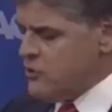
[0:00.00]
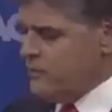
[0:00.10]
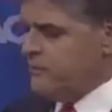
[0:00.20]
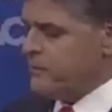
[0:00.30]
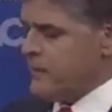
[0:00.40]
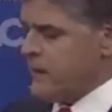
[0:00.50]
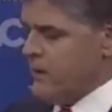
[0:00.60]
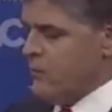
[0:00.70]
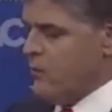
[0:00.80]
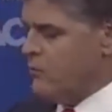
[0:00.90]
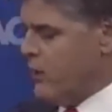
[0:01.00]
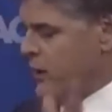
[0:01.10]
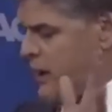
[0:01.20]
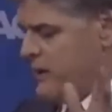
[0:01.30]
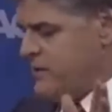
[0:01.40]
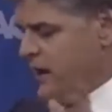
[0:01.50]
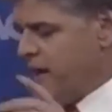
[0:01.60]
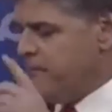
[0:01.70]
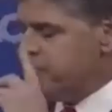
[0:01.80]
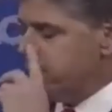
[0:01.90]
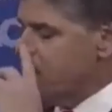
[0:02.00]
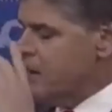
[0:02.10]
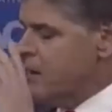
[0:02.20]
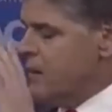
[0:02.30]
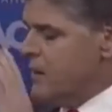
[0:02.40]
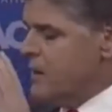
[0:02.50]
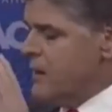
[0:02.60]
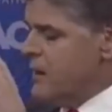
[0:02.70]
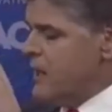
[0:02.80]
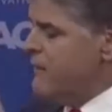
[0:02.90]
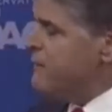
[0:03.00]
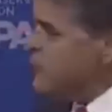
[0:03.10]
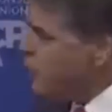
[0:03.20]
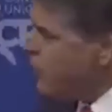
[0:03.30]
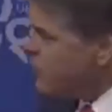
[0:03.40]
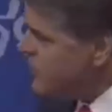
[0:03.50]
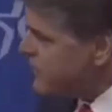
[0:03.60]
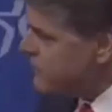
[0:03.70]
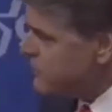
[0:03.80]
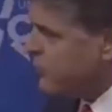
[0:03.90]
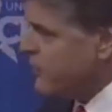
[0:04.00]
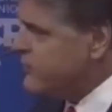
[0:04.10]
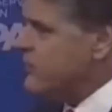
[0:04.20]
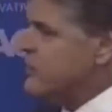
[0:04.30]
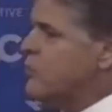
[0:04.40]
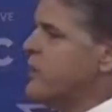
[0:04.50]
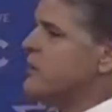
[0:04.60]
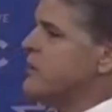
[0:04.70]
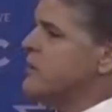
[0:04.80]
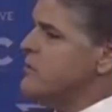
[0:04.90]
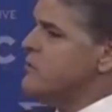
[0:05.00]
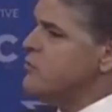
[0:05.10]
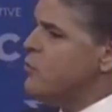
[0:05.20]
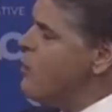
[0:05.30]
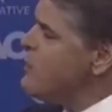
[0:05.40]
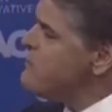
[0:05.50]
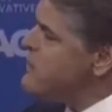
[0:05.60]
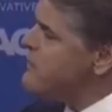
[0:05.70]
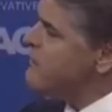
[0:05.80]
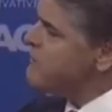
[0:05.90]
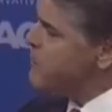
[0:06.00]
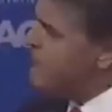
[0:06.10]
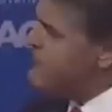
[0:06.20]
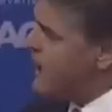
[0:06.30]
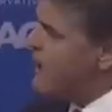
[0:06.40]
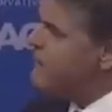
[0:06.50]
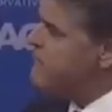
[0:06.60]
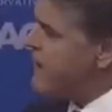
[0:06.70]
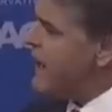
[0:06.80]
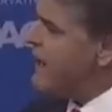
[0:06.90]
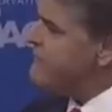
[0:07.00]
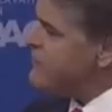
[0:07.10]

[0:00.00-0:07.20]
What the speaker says: you, we're running out of time. If you were elected president, quickly, what would be the top 5